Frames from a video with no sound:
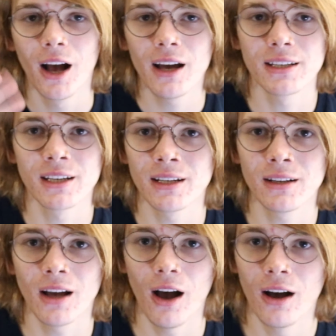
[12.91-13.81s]
Hi
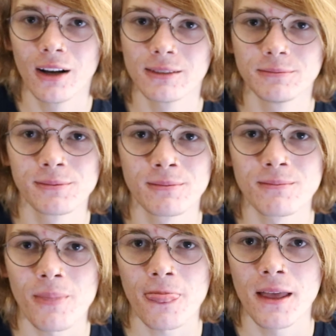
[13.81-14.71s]
again.
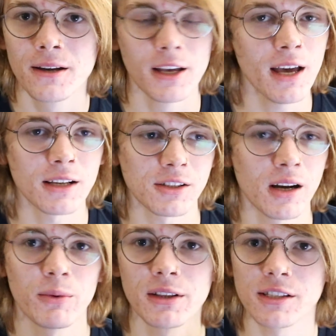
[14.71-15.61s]
Yeah, so
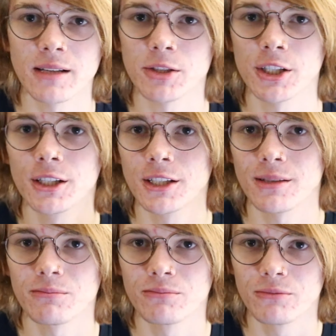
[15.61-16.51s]
I'm wearing the same shirt because
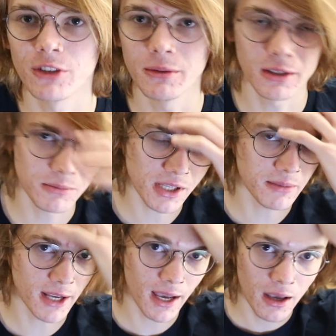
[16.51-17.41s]
I'm filming on the
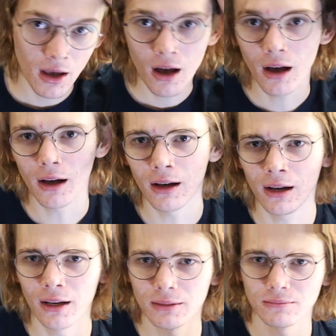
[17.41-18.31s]
same day.
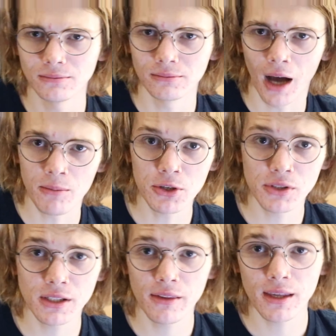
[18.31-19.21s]
I'm
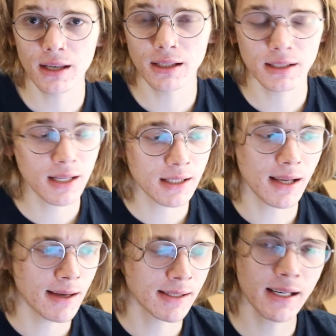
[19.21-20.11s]
using the
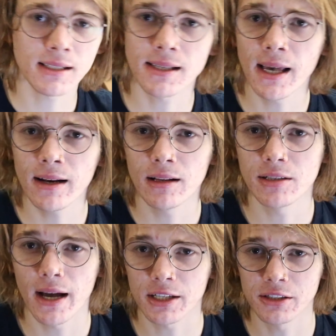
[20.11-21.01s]
TSI-6 Canon
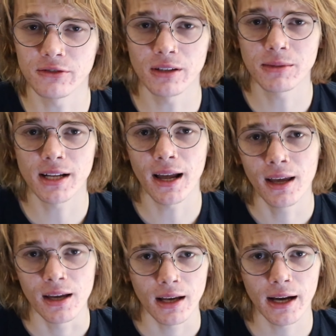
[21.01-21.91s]
to actually film today,
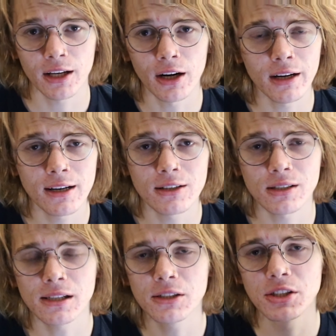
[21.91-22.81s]
and I can already
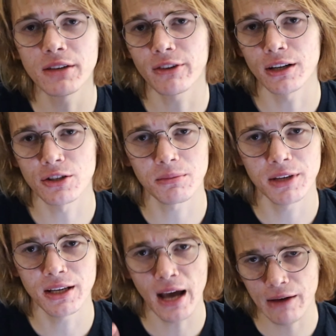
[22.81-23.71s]
notice a huge difference. It took
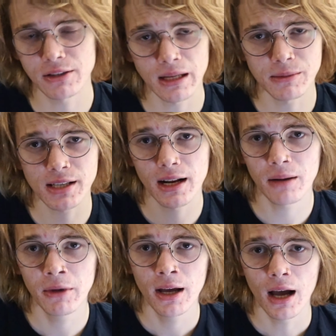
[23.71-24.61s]
me half the time to set
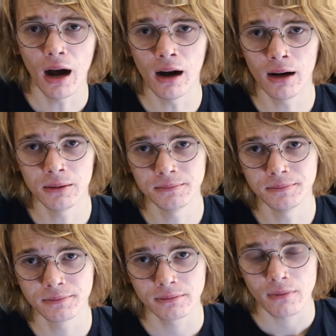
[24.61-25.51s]
up,
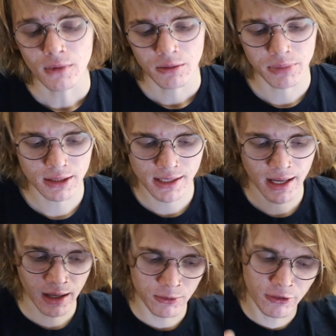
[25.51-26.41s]
but
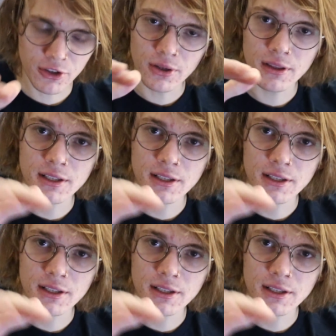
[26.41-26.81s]
today I'm reviewing